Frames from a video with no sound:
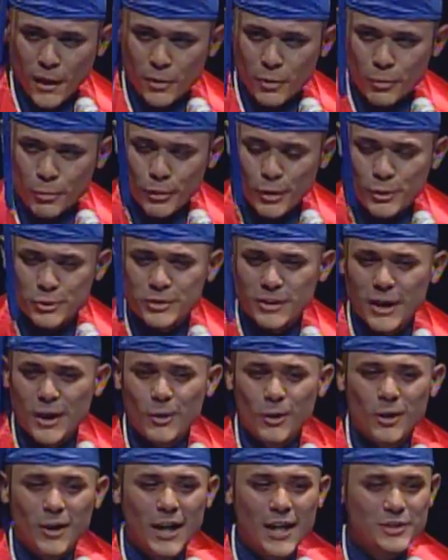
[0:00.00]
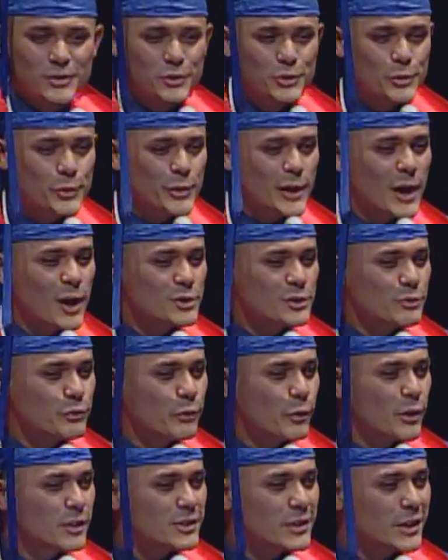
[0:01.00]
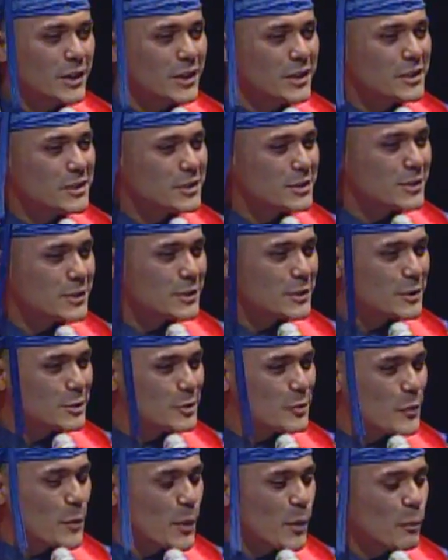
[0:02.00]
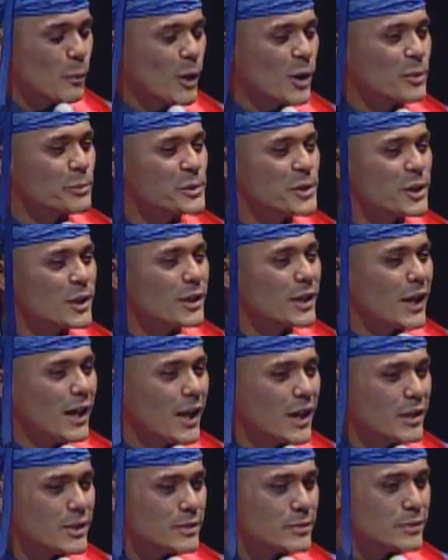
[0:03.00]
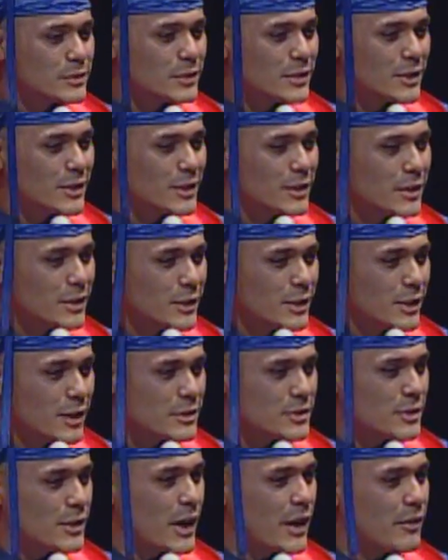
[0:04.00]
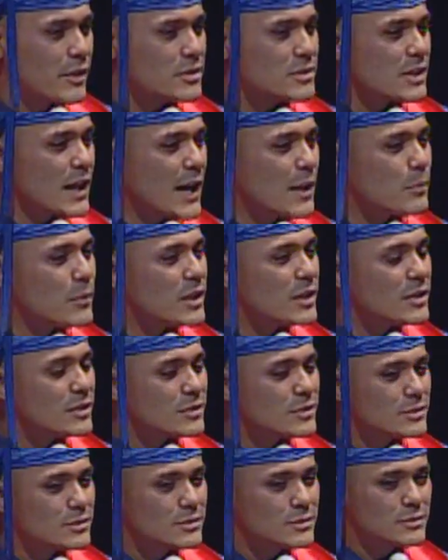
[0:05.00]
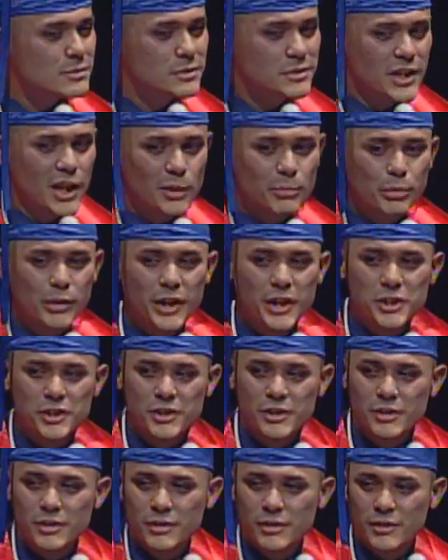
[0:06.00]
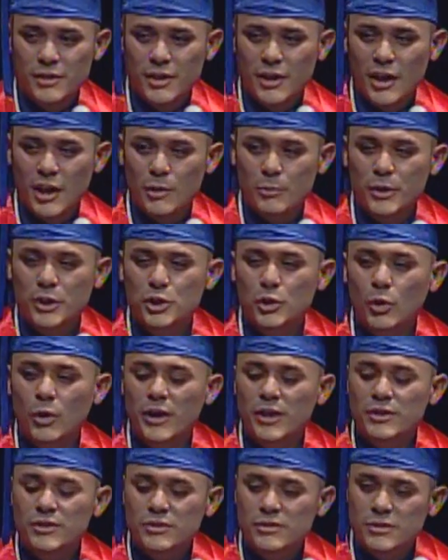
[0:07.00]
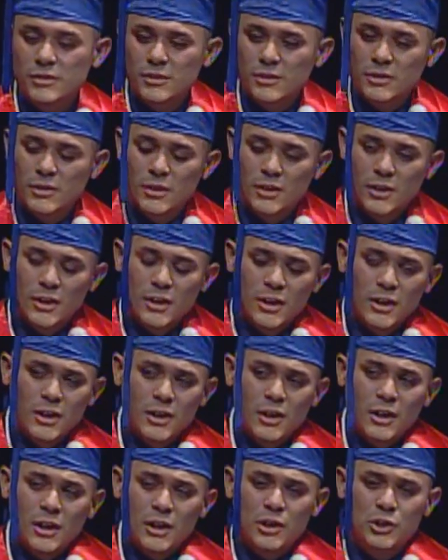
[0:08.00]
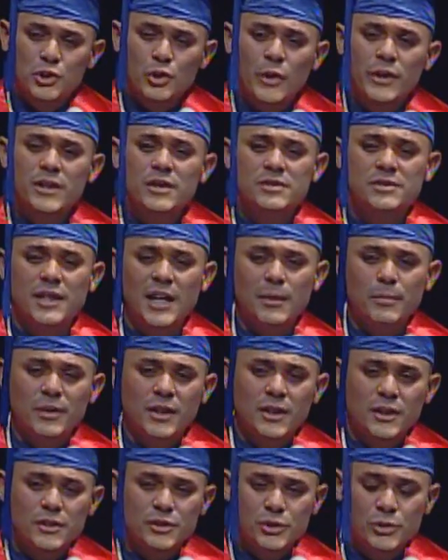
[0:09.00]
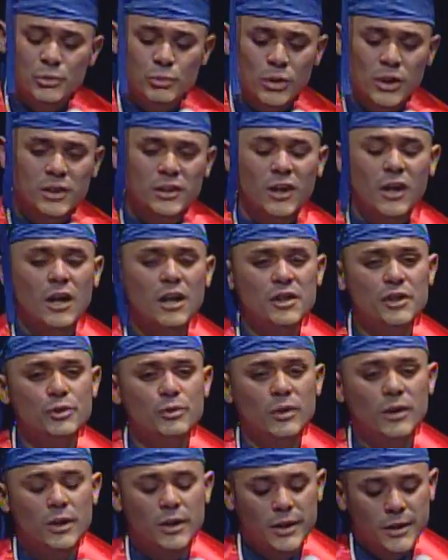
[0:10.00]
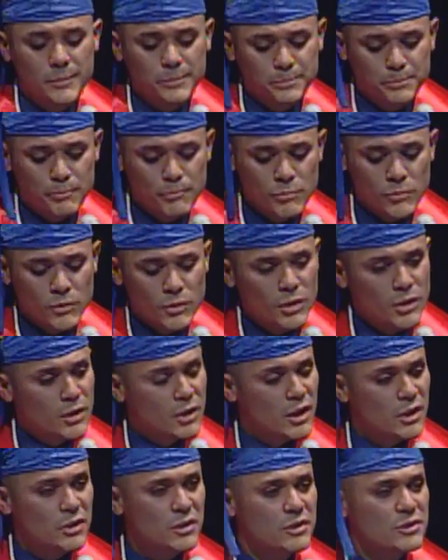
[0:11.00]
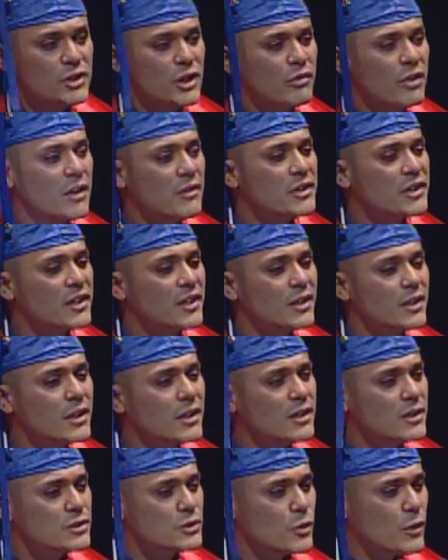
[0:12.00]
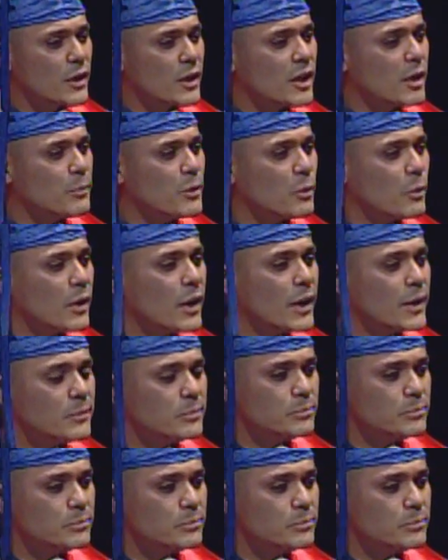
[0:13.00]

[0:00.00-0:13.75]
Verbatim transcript: Rio Salado Class of 2014, welcome to your day. It's a day of excitement, celebration, and rejoice. Enjoy this day because you worked hard and you earned it, and you deserve everything good that is going to come your way.